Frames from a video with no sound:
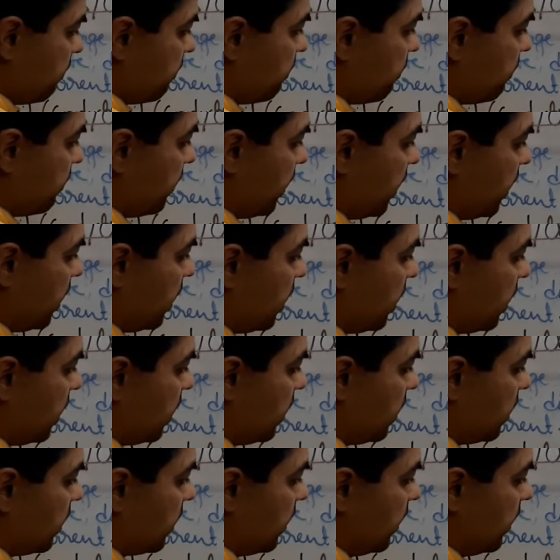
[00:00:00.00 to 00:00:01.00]

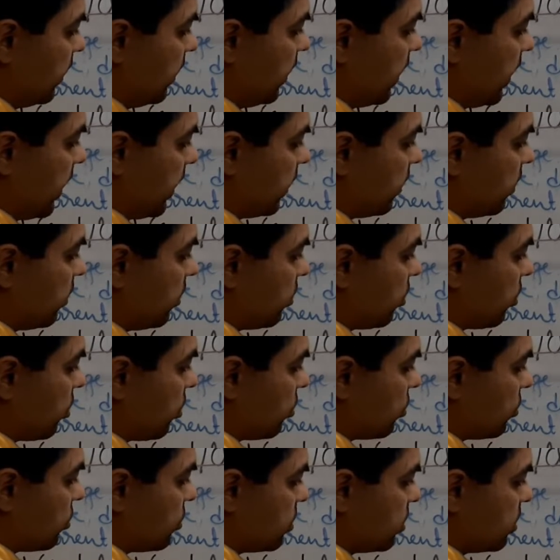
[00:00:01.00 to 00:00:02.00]
free
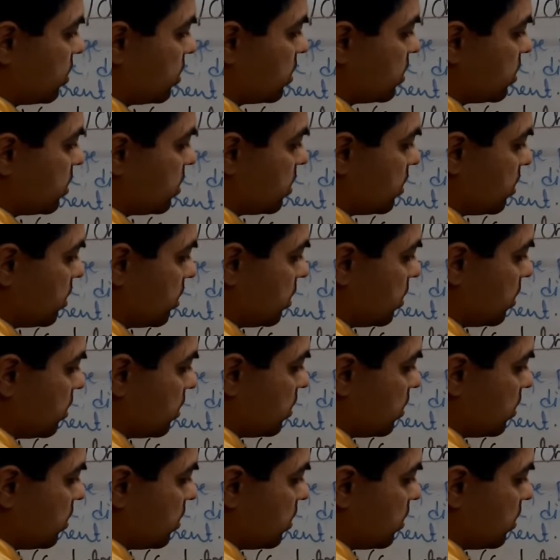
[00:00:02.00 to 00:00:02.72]
electrons.